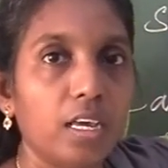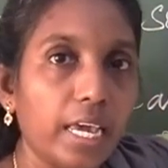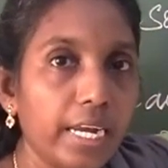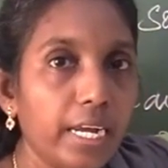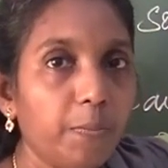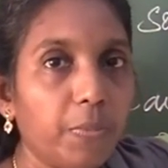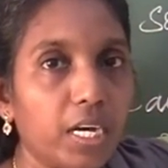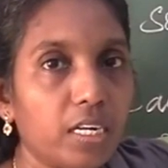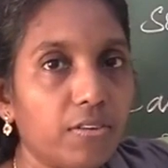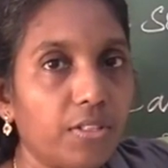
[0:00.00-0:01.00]
any
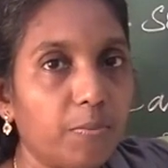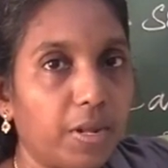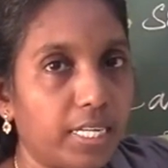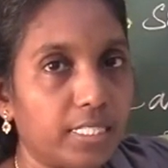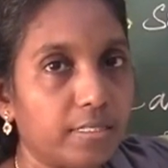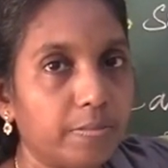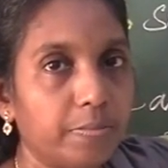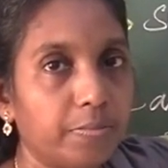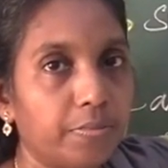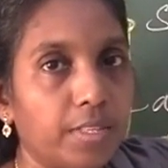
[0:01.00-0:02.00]
part of the plant.
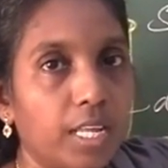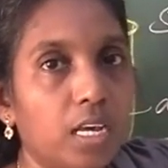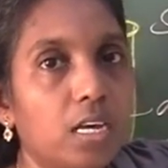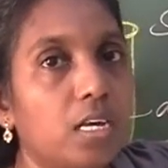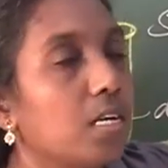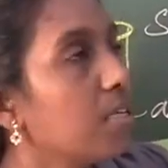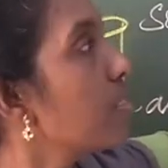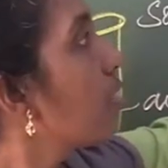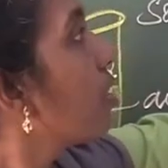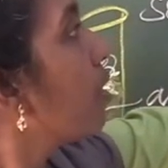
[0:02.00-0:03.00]

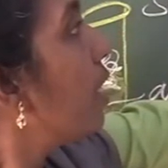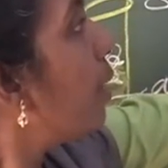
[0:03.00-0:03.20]
So it